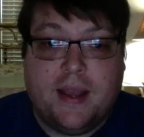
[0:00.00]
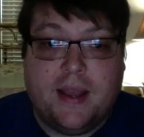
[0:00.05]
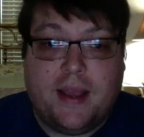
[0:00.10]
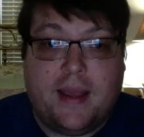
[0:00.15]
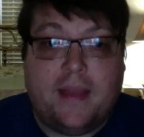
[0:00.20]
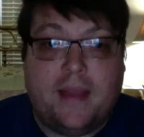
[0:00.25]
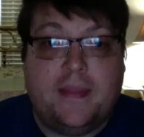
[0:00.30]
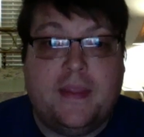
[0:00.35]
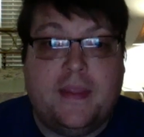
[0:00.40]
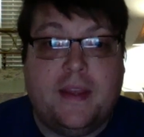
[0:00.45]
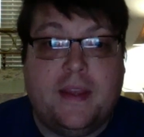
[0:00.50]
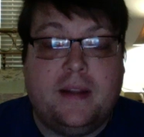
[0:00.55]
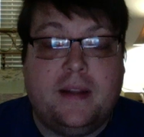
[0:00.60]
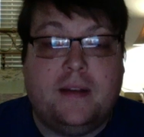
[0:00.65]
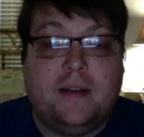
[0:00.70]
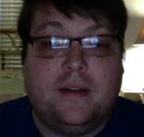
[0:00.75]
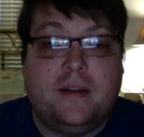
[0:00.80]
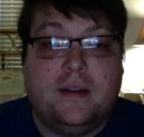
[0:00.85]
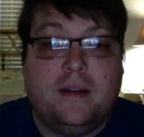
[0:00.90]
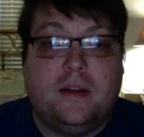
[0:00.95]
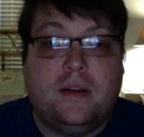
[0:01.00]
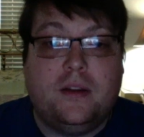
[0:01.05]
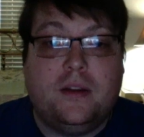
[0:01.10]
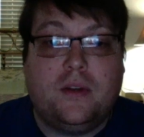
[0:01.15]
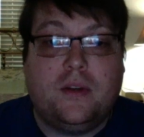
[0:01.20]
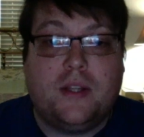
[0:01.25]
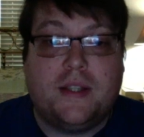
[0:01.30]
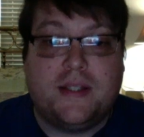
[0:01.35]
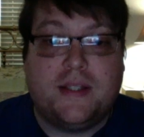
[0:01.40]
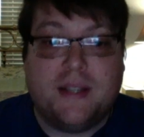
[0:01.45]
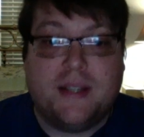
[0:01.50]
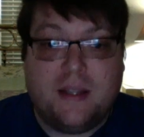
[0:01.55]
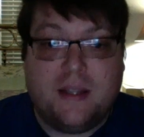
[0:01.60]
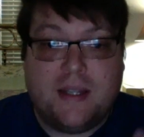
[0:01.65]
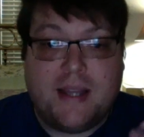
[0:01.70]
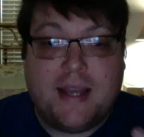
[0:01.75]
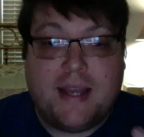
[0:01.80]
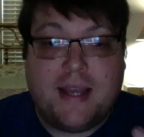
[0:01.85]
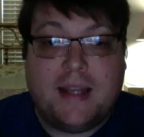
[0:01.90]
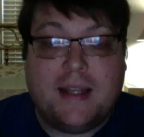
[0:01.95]
And then you can see the
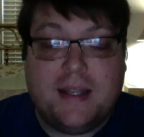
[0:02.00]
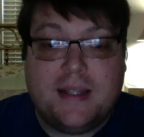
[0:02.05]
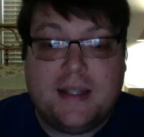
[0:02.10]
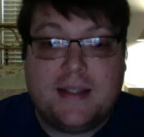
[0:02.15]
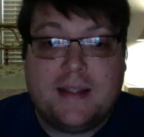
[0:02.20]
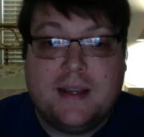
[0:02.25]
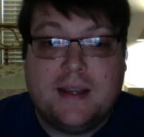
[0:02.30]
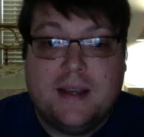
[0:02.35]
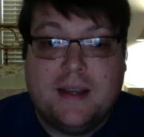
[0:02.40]
deities